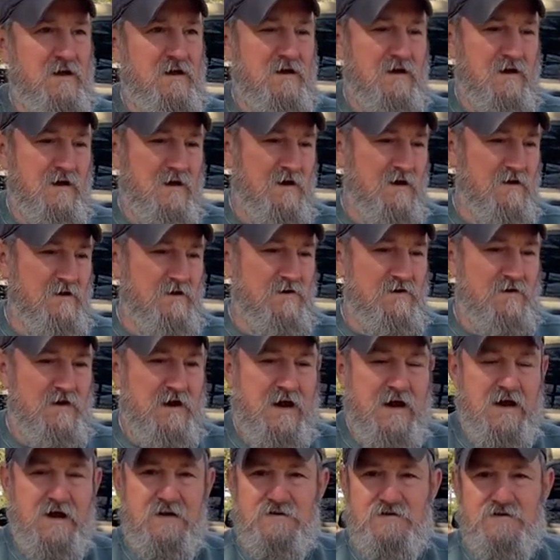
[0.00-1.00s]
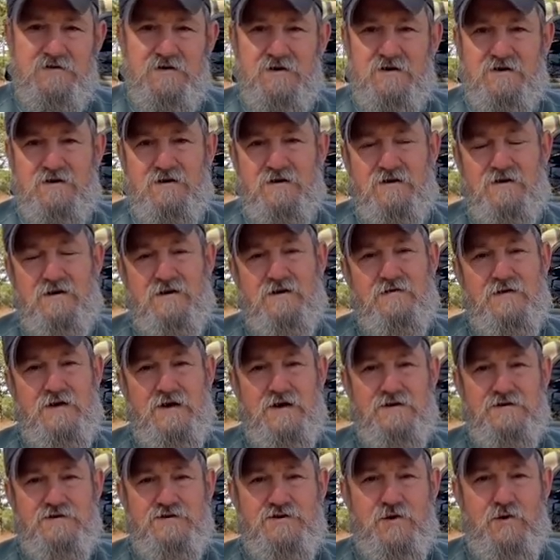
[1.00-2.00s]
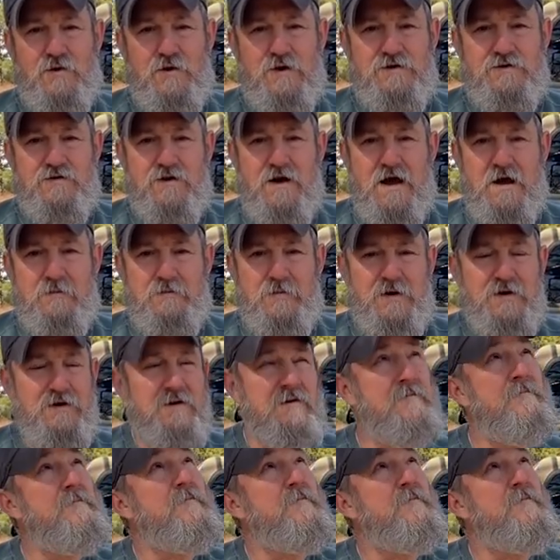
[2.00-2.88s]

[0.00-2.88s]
Uh, you guys that, that enjoy trapping,